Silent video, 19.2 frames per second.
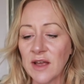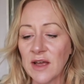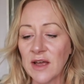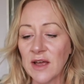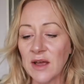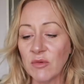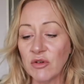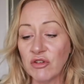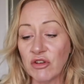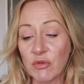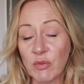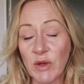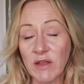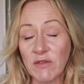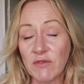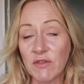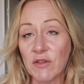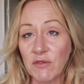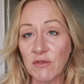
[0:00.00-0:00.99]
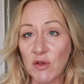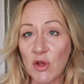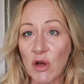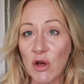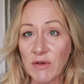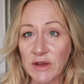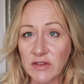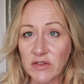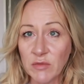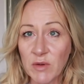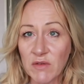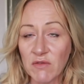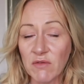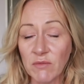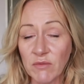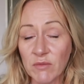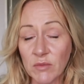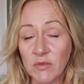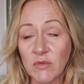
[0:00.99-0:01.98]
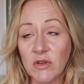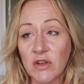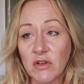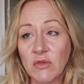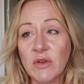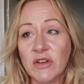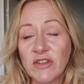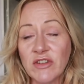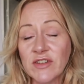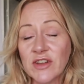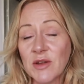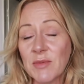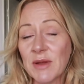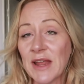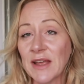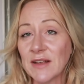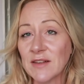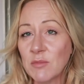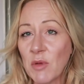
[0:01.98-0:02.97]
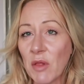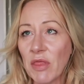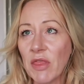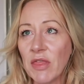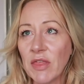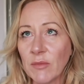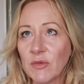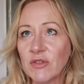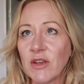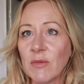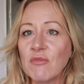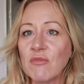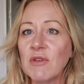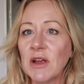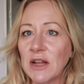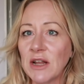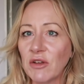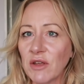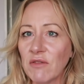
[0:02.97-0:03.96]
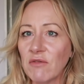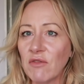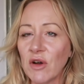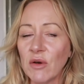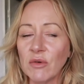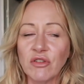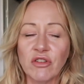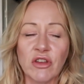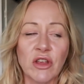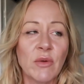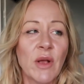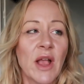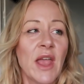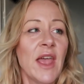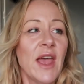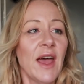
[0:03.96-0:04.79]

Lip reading: We're just waiting for the flooring to be done, which is going to be next month, which I'm really looking forward to.